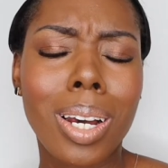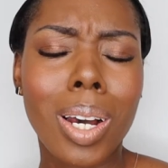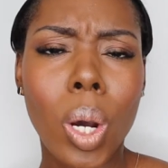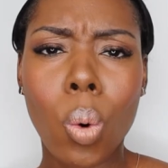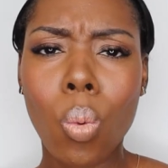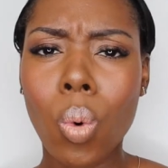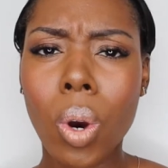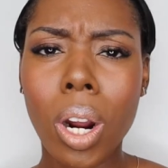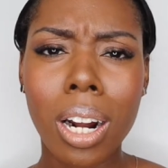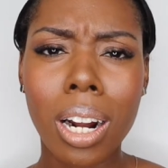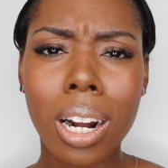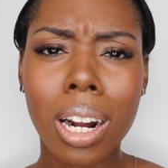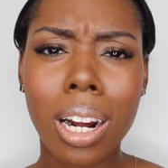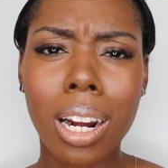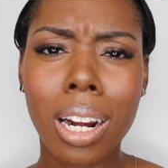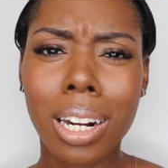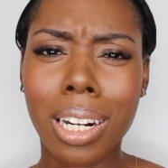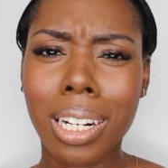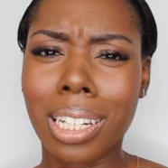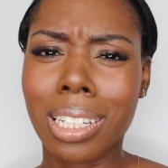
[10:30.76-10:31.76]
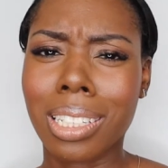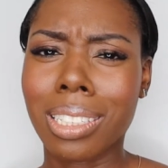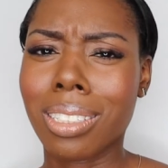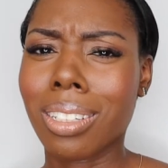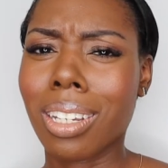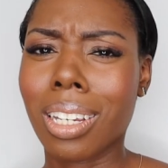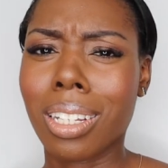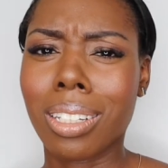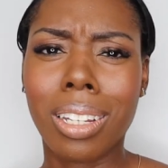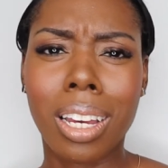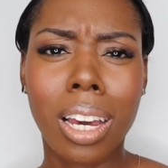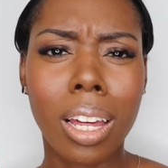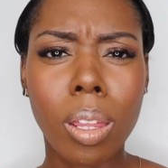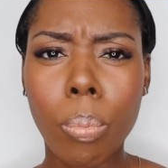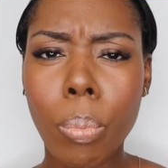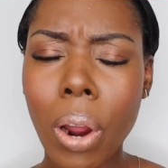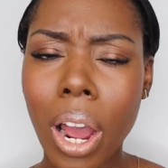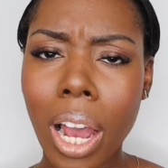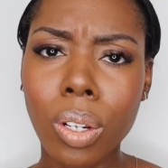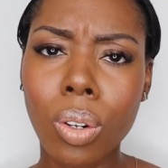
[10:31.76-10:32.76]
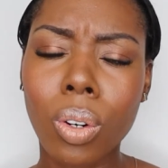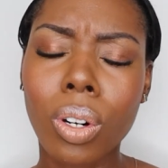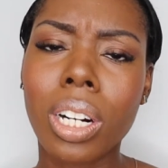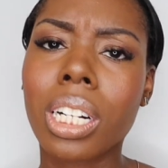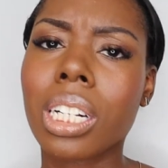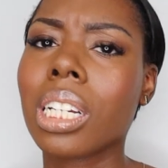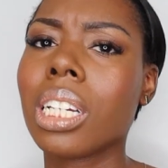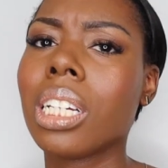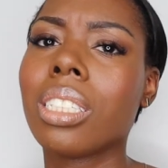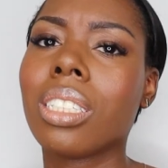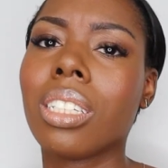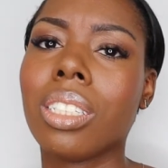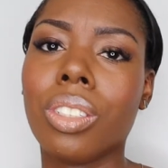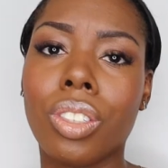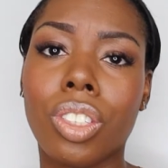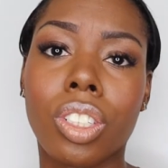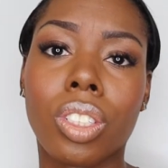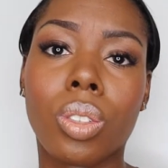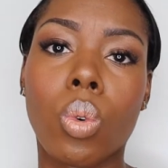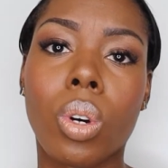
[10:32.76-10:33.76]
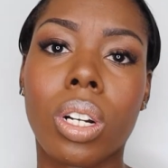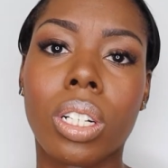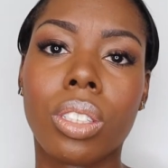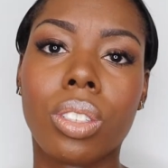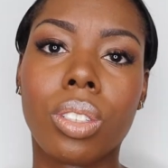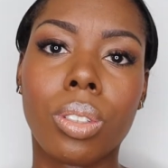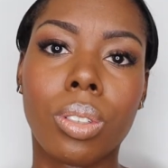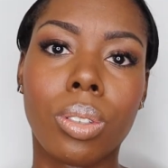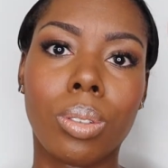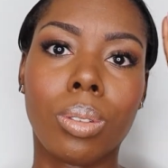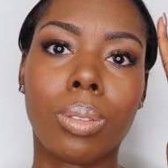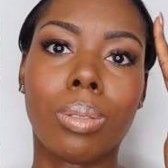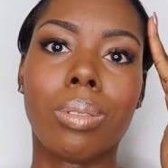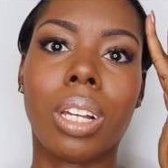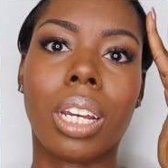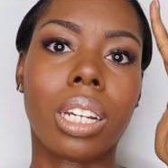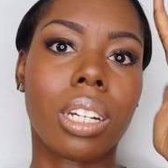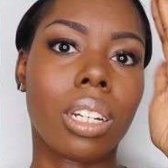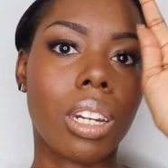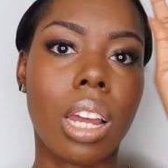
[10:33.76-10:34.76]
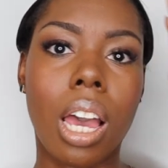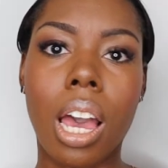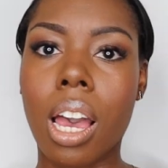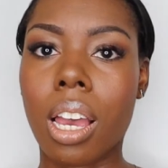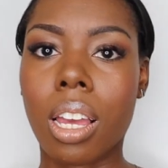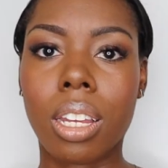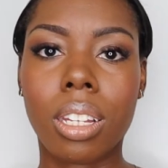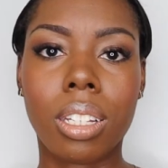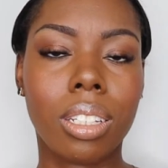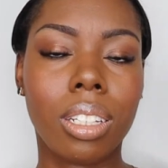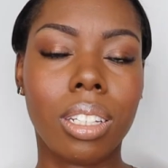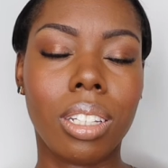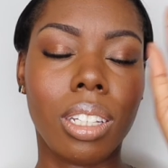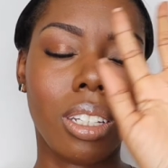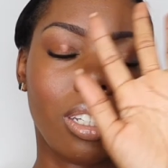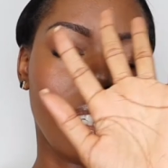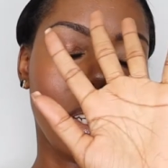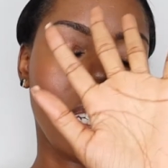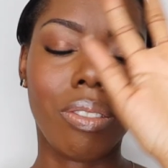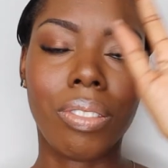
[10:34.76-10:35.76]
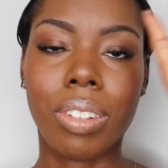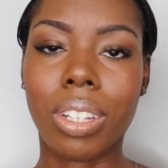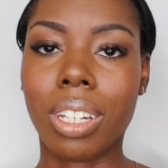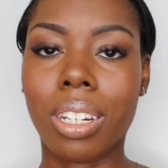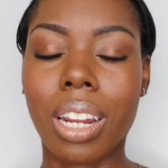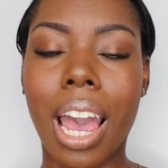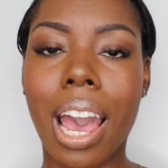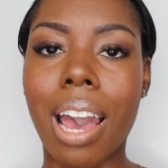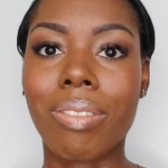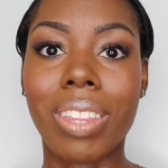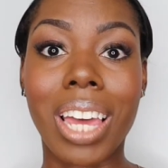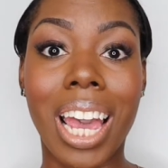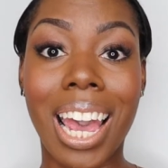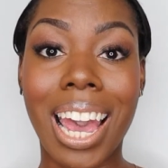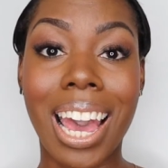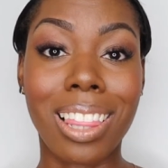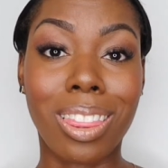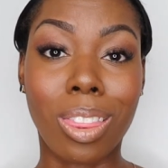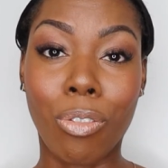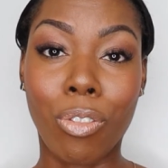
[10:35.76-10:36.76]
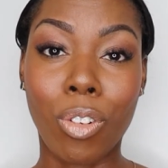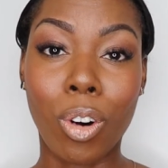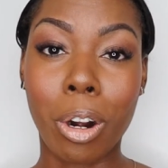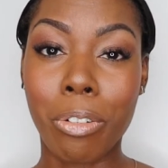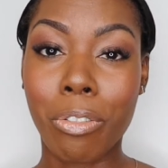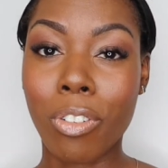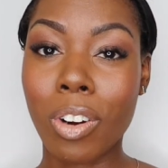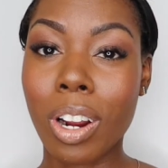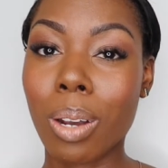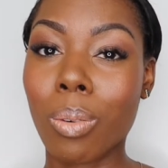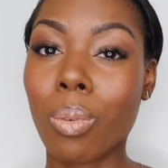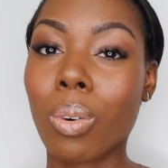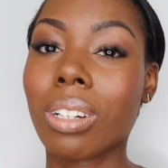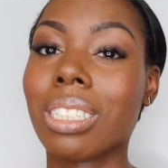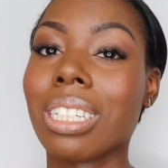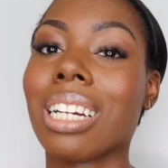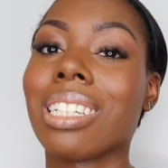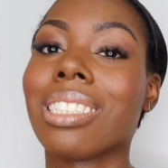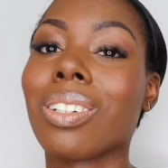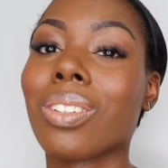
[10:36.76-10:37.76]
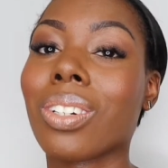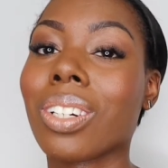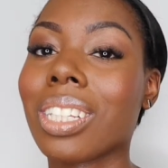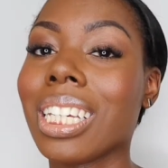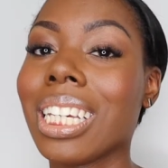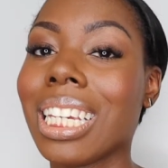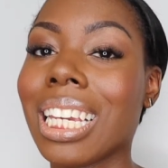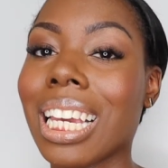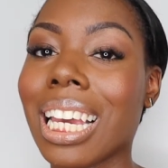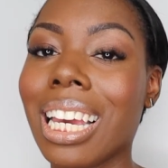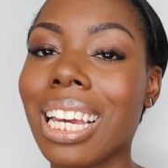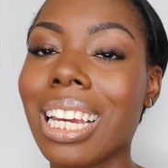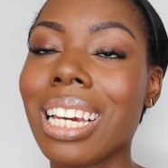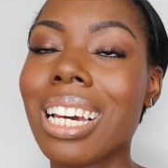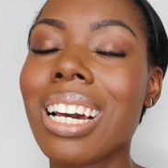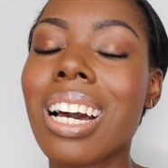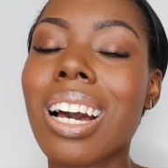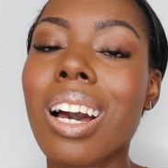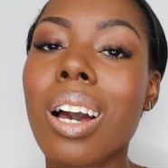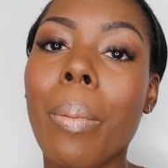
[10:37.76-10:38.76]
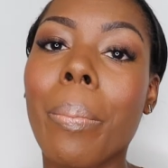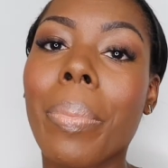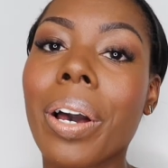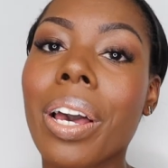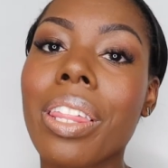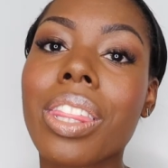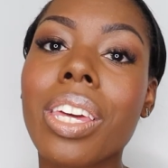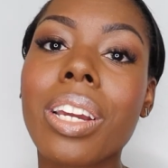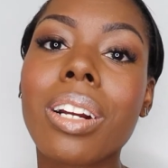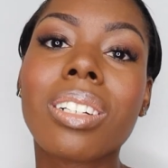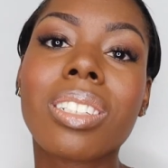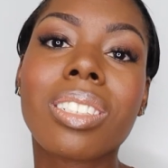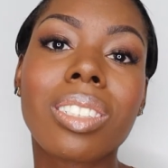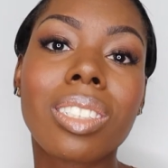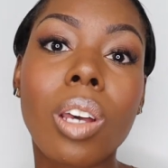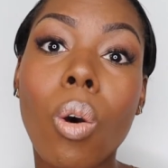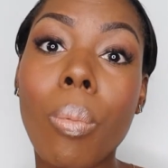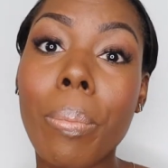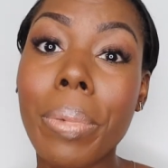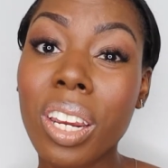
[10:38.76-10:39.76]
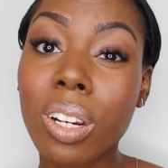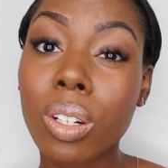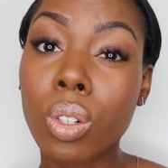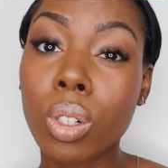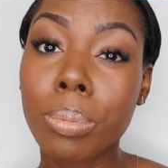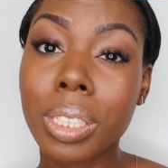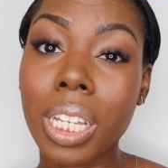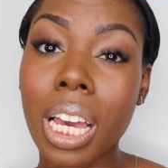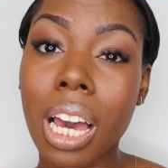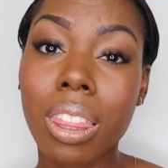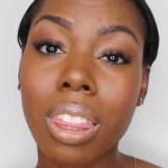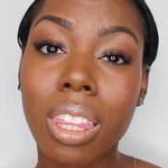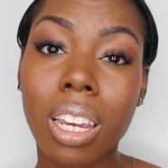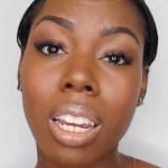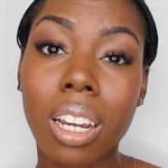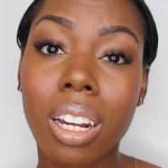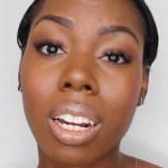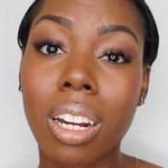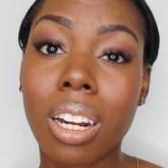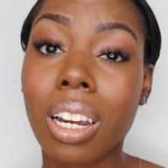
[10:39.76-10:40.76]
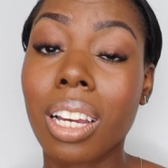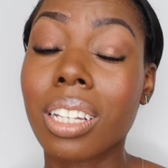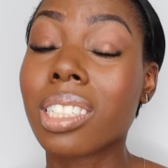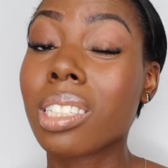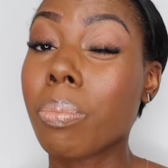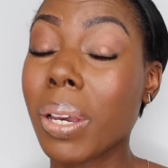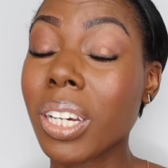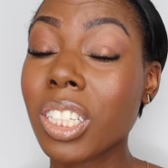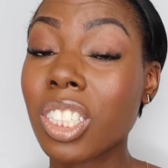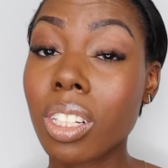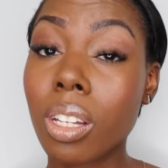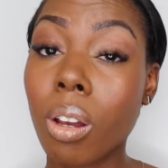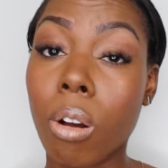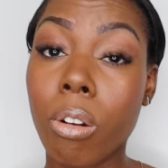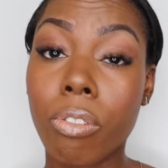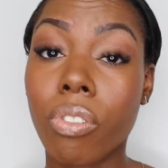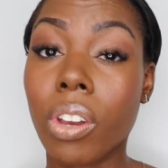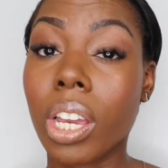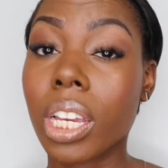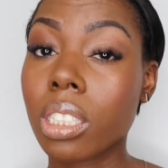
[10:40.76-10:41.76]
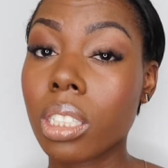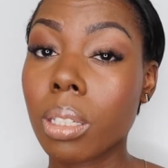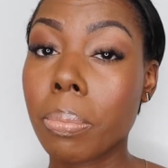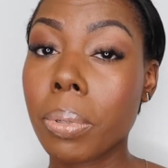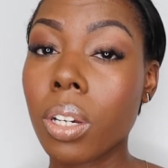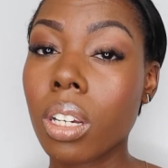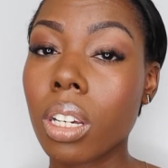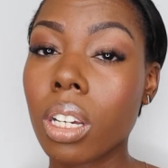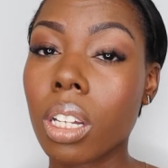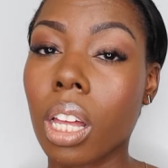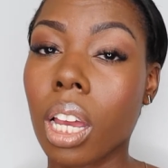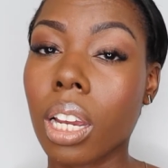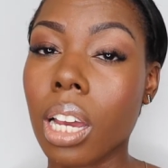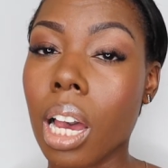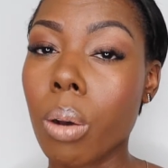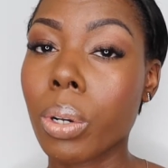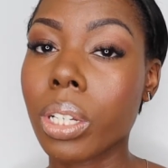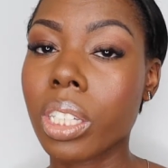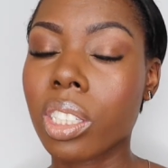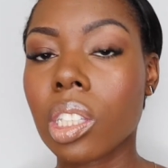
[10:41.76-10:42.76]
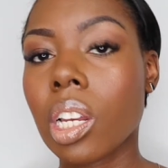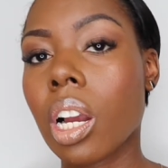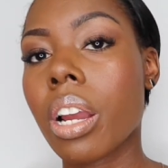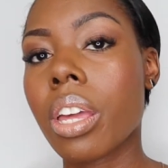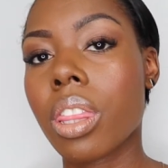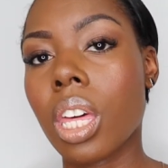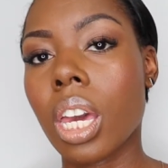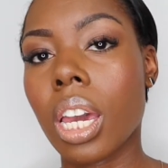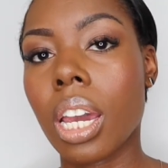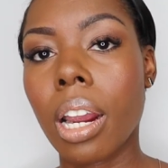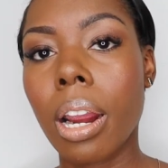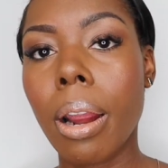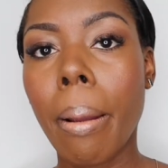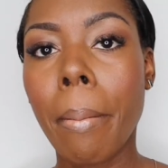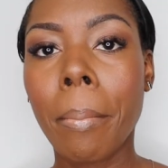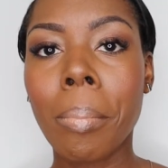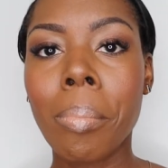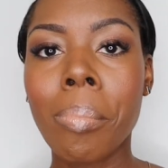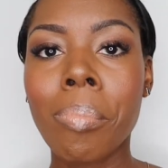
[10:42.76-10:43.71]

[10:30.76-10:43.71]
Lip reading: work and other priorities, and you just want to like not even have that at the forefront, which I totally get. But there are so many groups out there, especially on Facebook. Like I would start there,